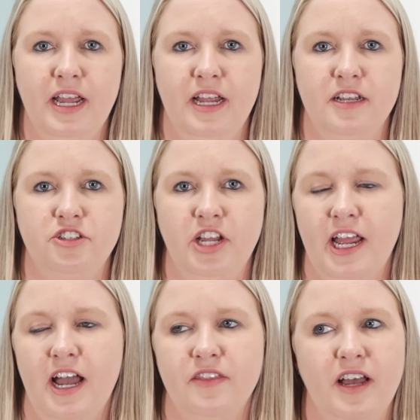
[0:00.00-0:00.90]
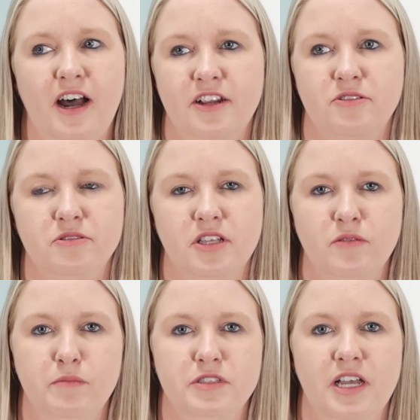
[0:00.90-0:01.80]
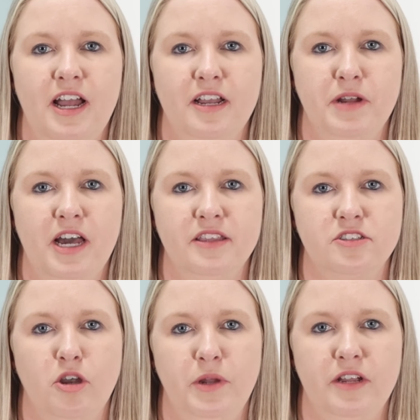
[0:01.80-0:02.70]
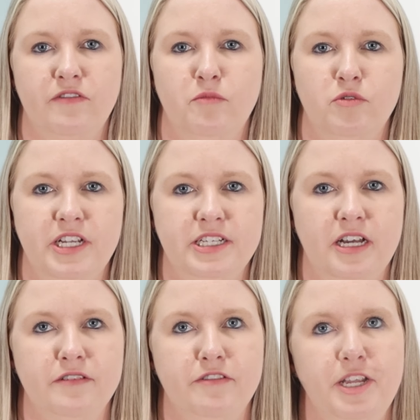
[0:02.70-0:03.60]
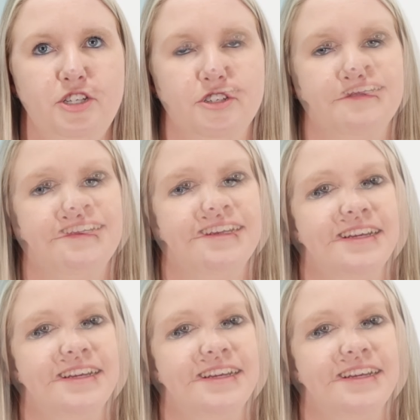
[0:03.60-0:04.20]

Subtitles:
and check out the articles on the website about this topic for more detailed information.